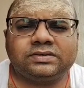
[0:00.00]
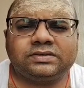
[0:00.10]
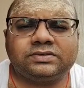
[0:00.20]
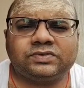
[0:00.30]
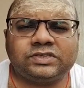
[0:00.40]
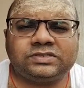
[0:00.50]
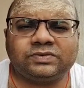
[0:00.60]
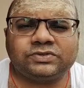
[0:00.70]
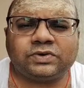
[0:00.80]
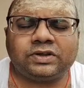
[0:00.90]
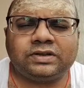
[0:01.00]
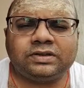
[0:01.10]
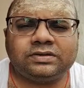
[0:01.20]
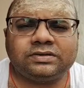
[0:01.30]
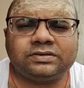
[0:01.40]
So this was all
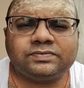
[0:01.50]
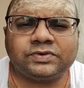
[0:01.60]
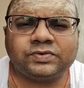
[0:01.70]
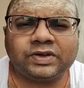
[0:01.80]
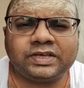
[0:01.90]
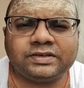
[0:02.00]
for today.